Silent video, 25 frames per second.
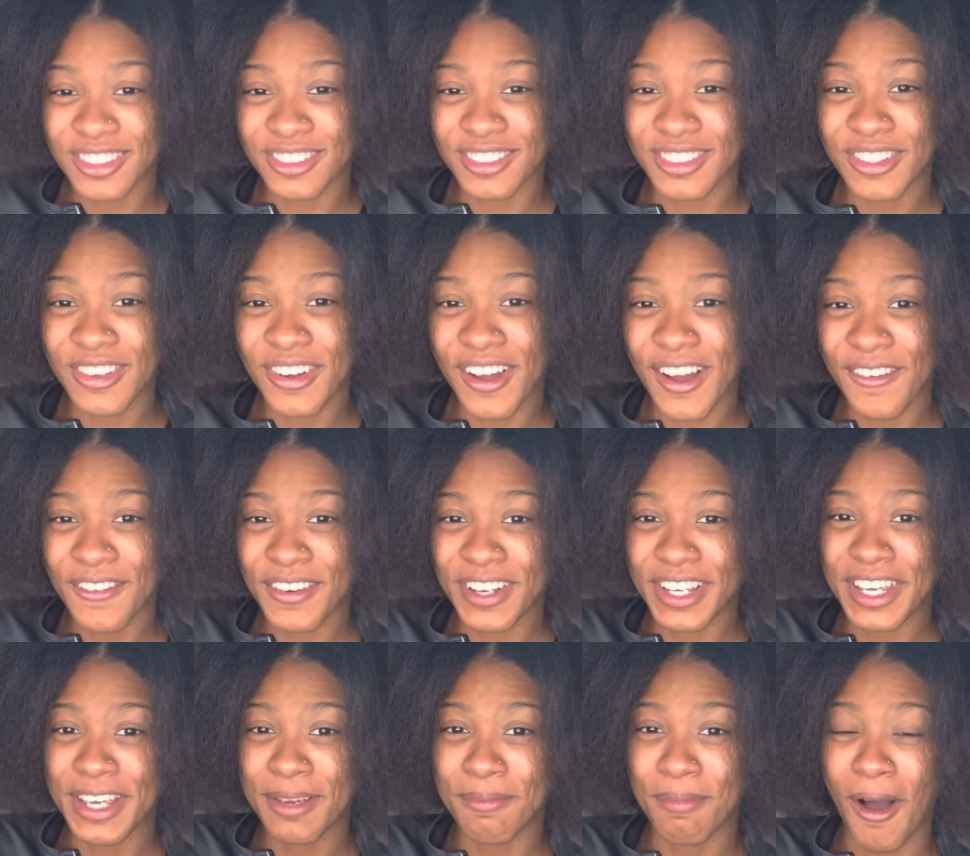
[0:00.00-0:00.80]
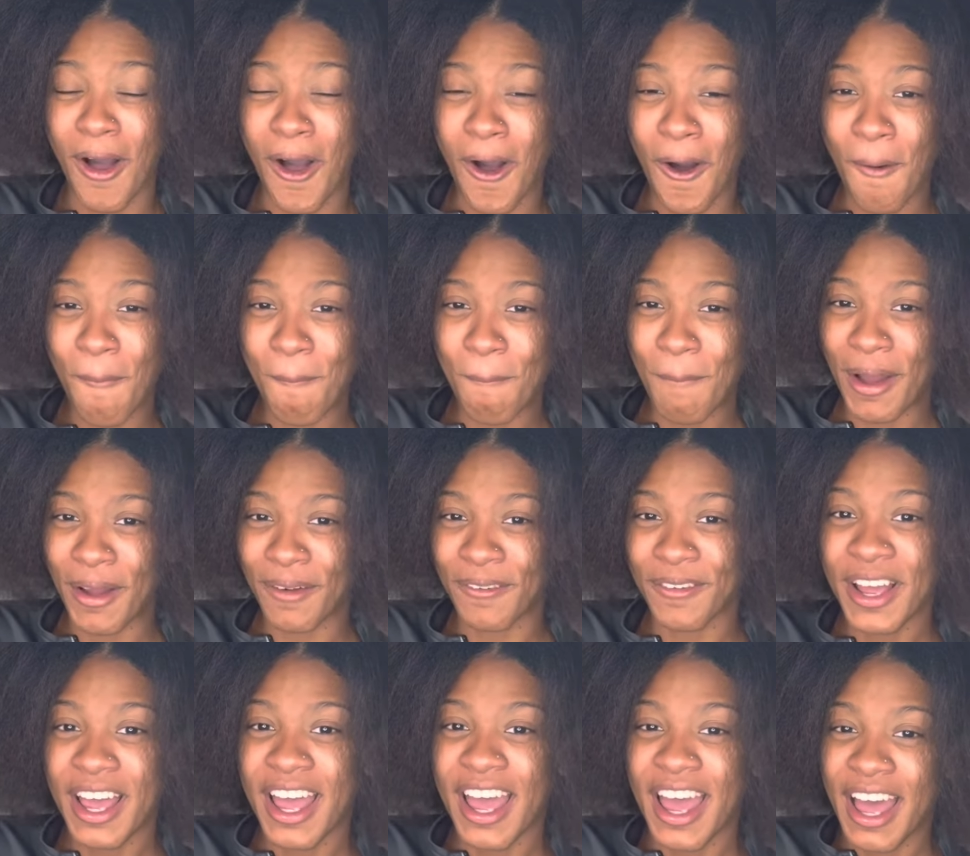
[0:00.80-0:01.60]
to too. I would keep all
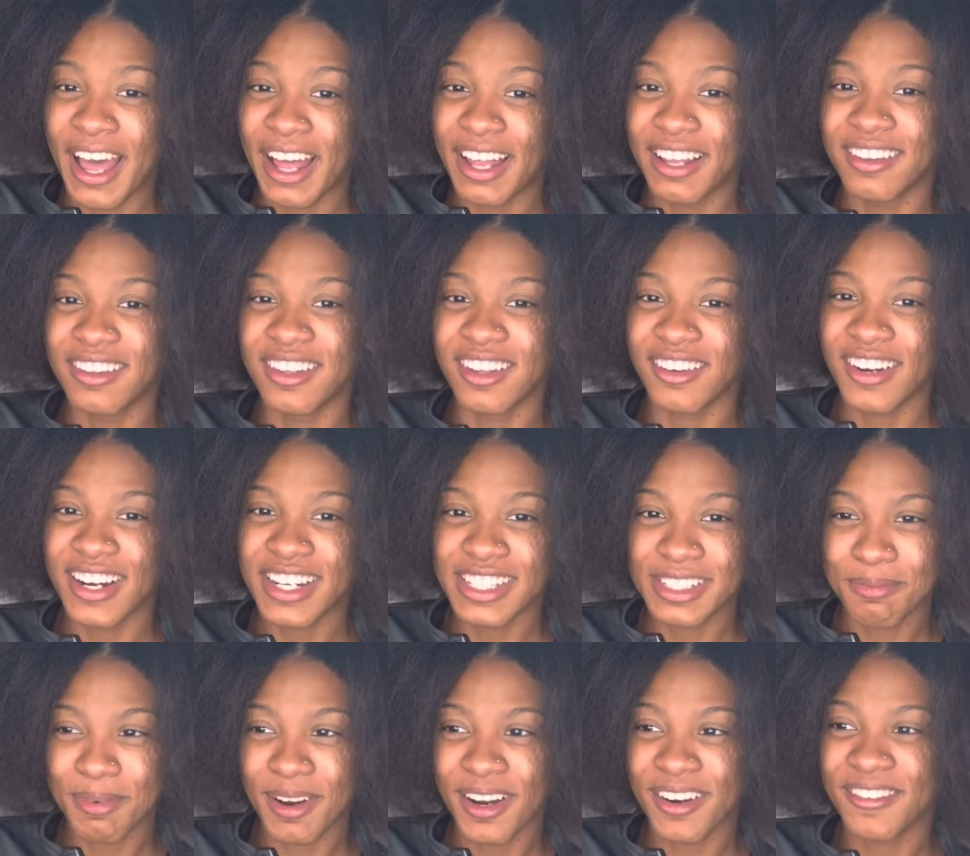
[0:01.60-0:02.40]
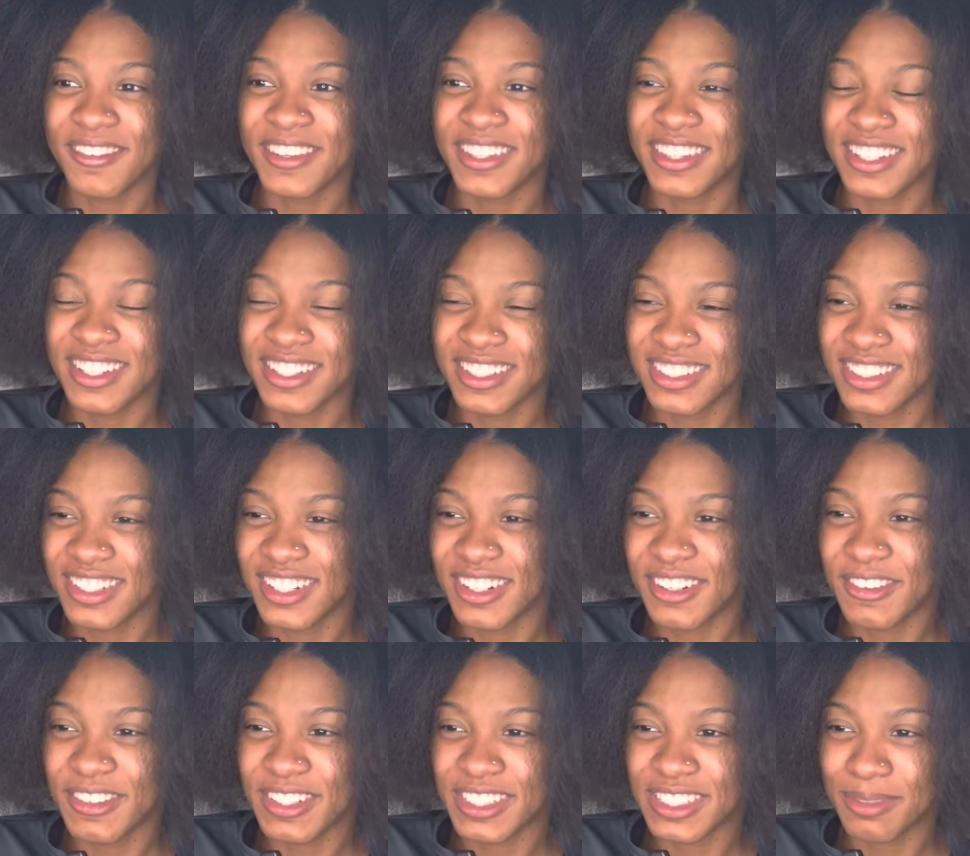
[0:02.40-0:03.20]
my. The crazy part with this
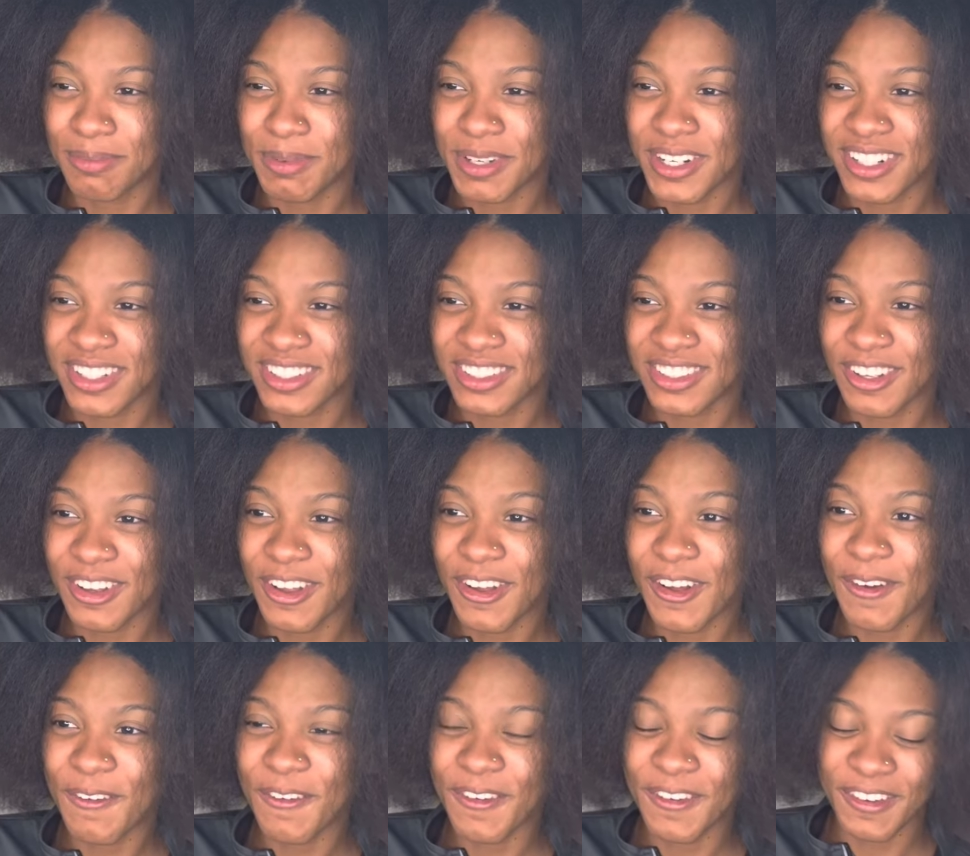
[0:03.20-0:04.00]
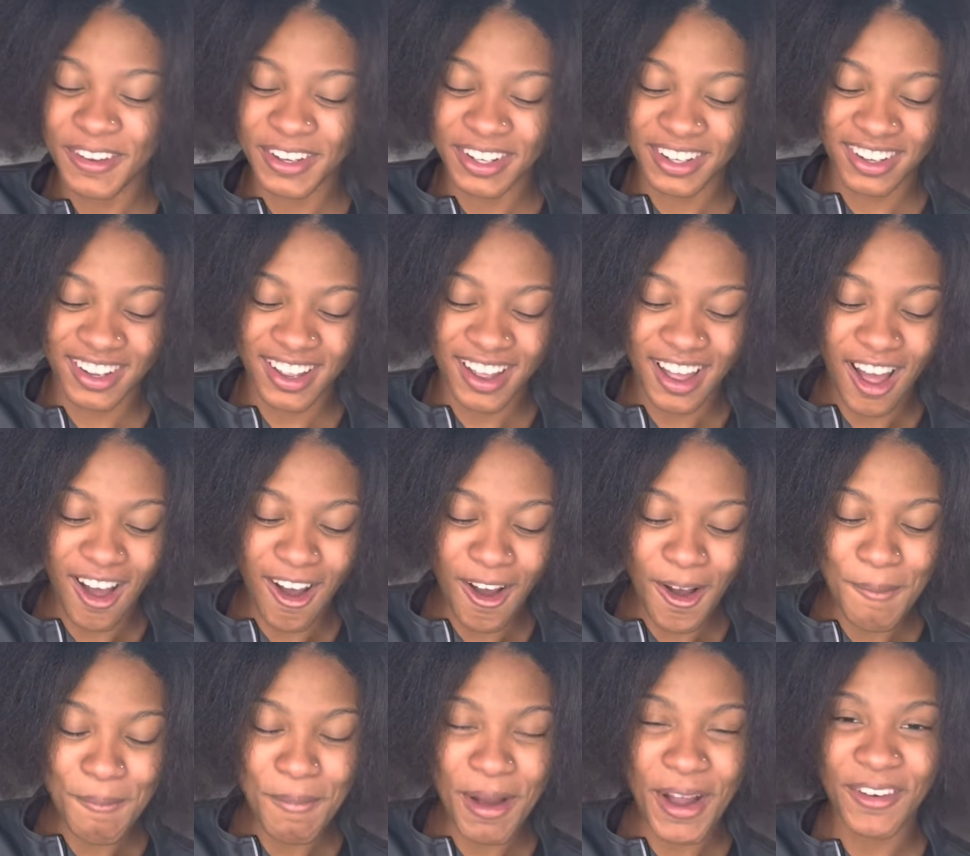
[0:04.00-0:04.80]
year with spiritual,
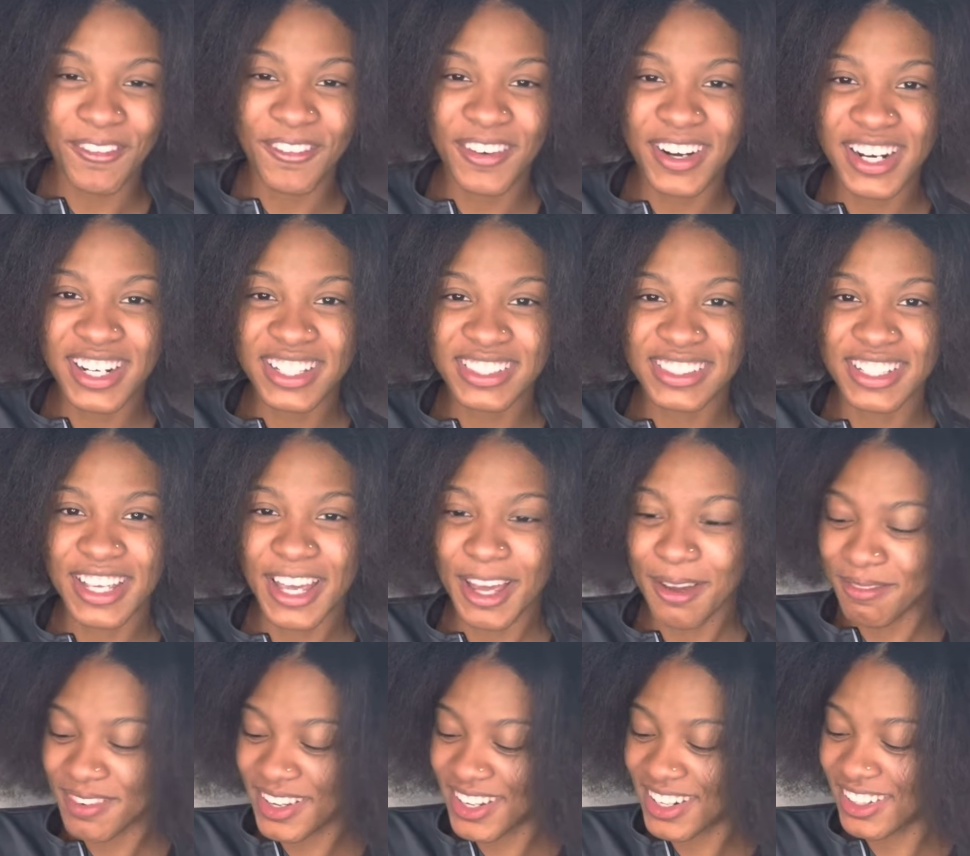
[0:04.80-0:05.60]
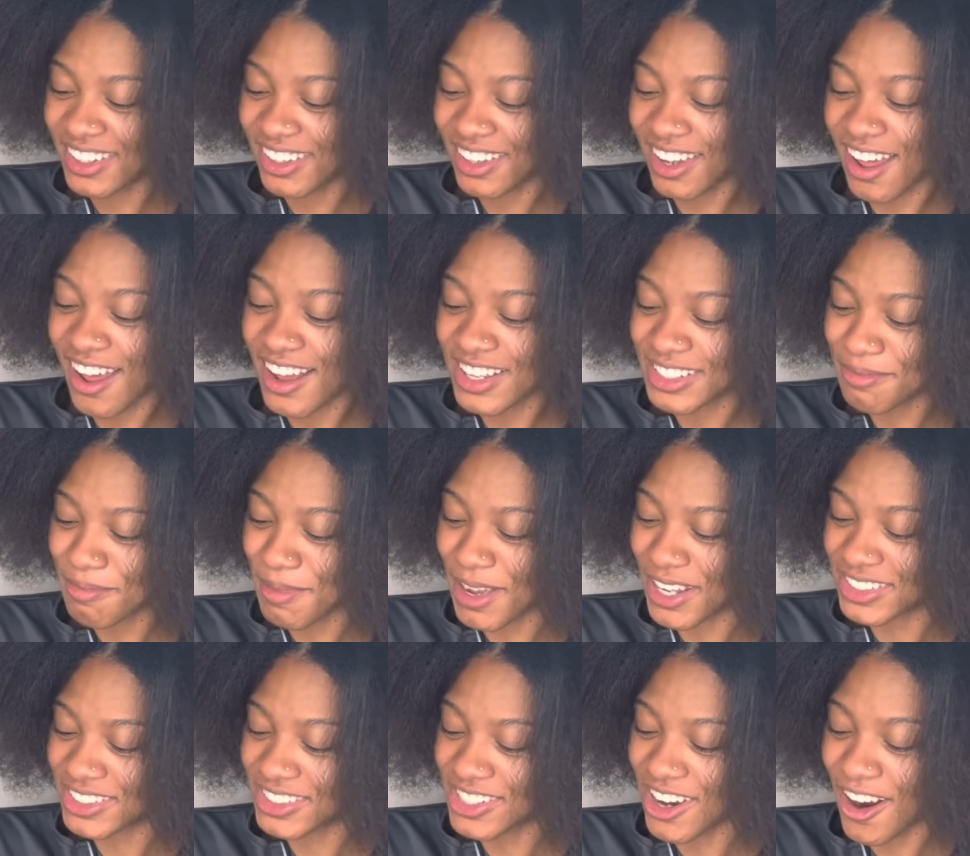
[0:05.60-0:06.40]
all my rings kept getting lost,
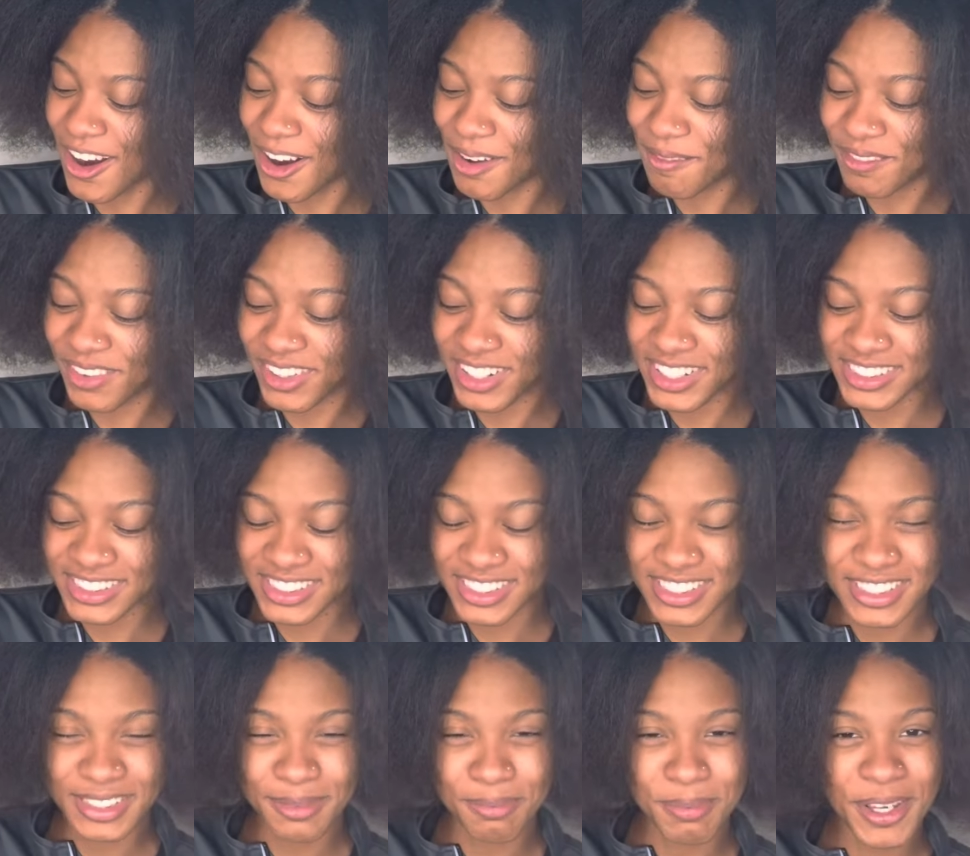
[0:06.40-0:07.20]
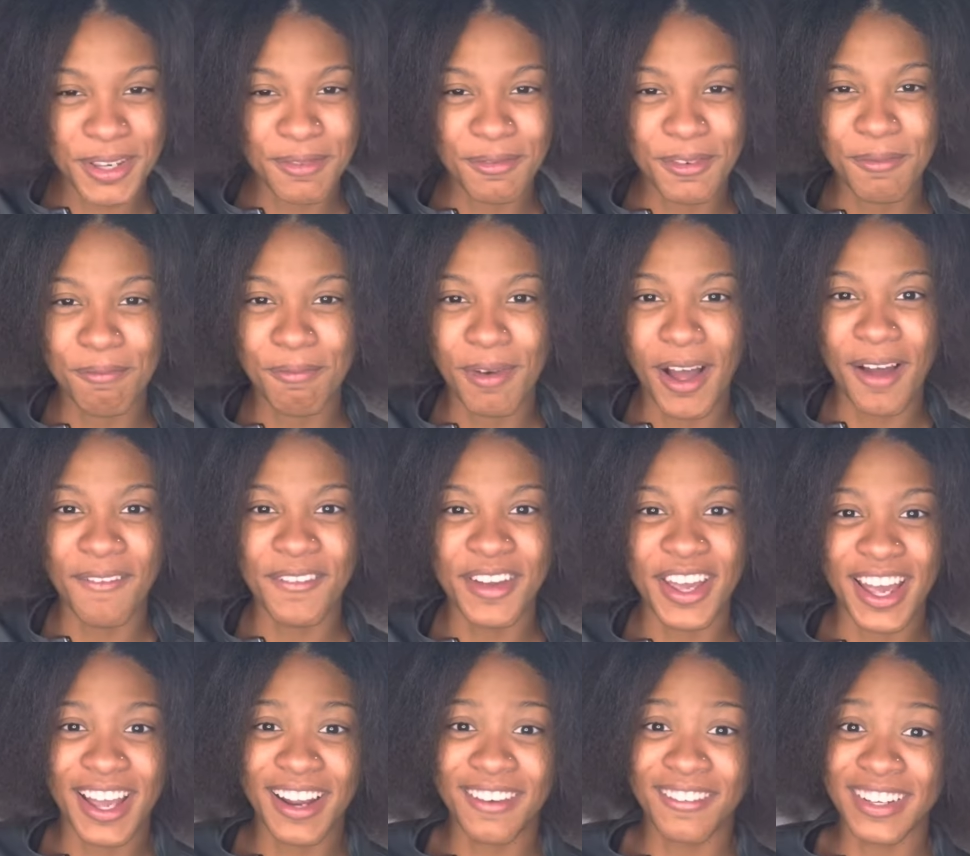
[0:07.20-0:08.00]
my charm bracelets, people bought
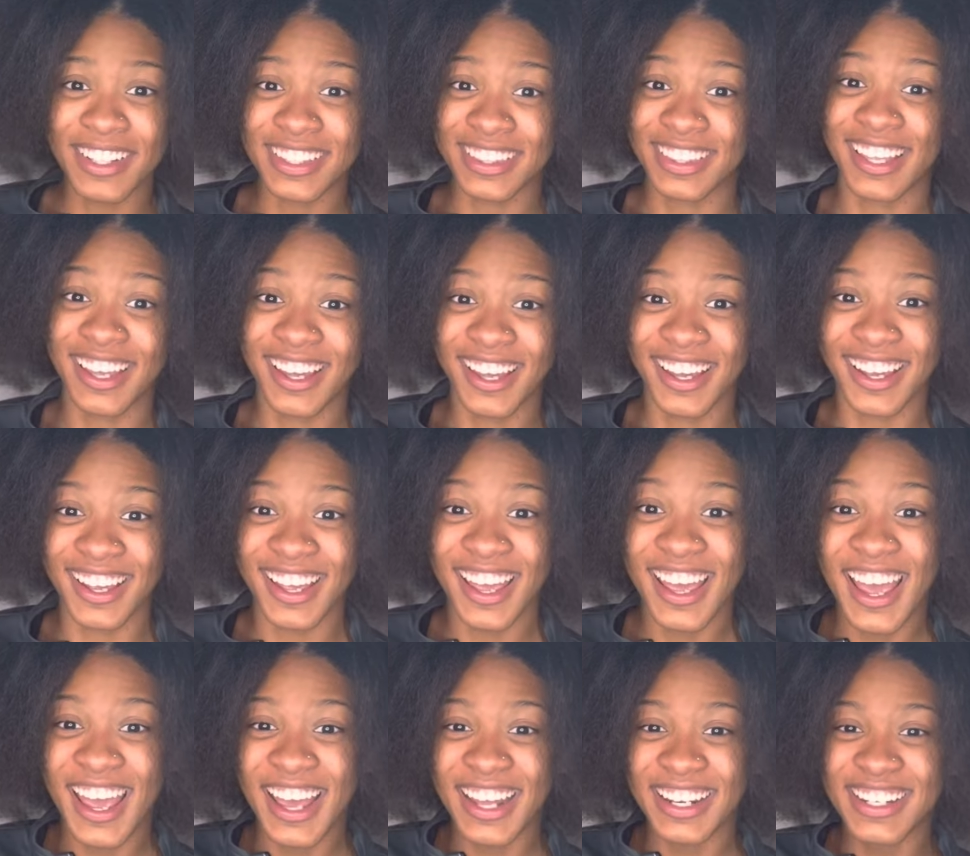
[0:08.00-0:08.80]
me everything.